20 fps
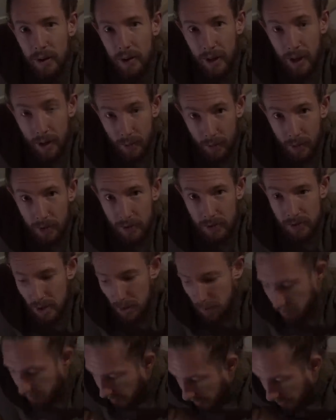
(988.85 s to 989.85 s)
You know, we're on
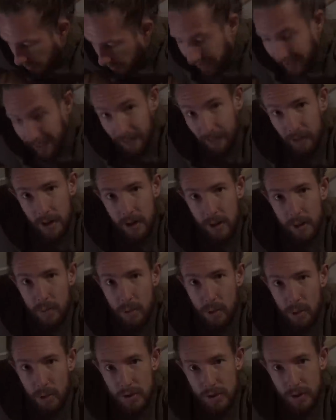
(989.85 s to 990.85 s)
top of it, we're getting rid of the
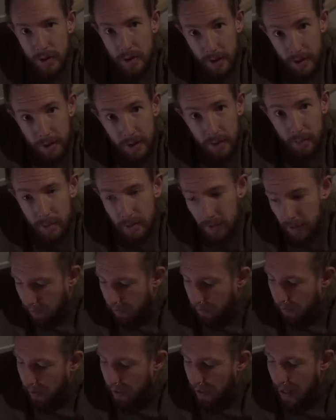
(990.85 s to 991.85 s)
water, and I think we've
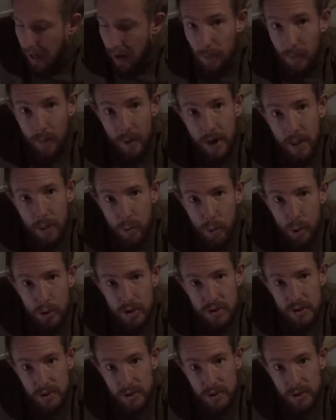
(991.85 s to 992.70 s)
figured out where the water